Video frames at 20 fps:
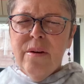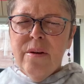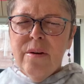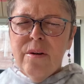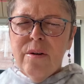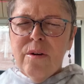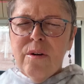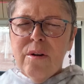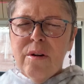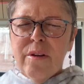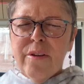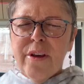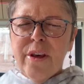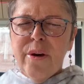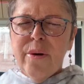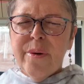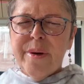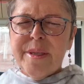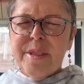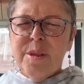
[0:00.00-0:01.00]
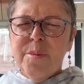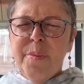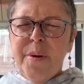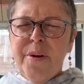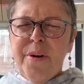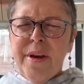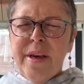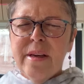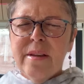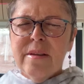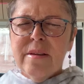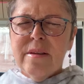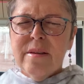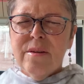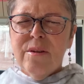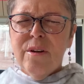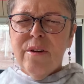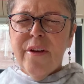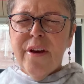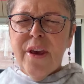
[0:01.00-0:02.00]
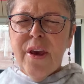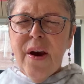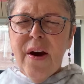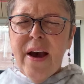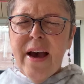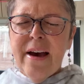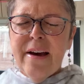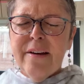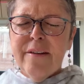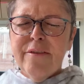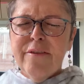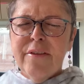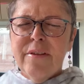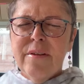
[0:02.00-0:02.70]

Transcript: all that you experience, all that you have.